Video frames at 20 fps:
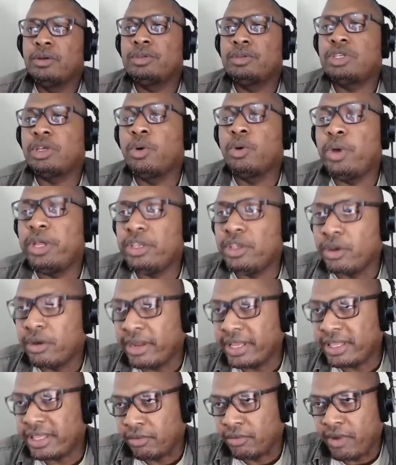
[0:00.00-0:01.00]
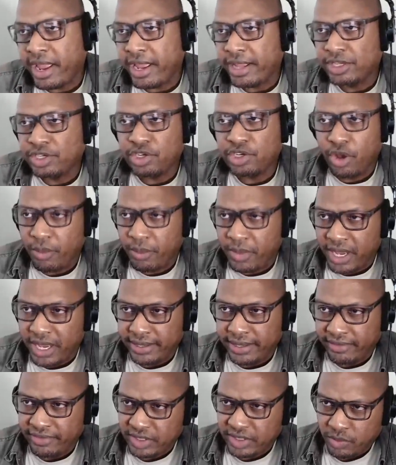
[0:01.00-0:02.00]
so when you're at the range, you don't
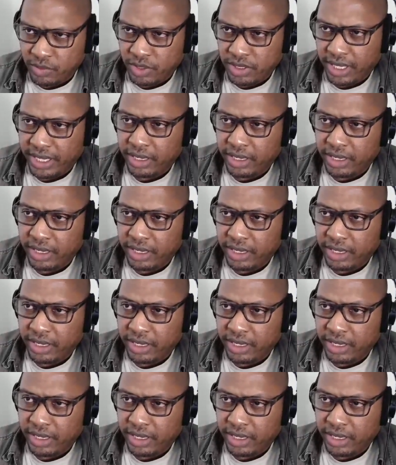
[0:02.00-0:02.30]
mind if someone